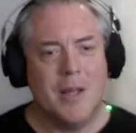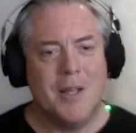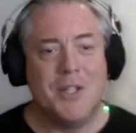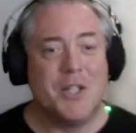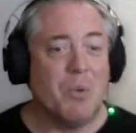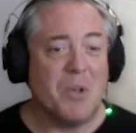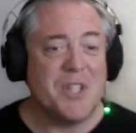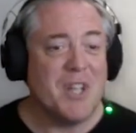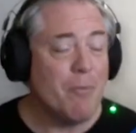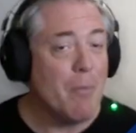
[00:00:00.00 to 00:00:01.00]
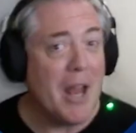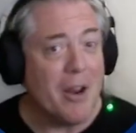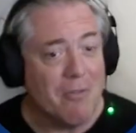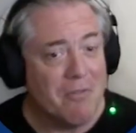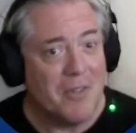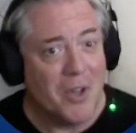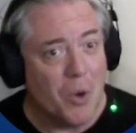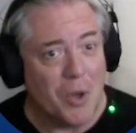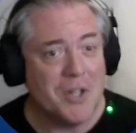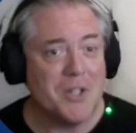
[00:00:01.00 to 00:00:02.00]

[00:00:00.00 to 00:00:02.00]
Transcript: So what's stuff made of, according to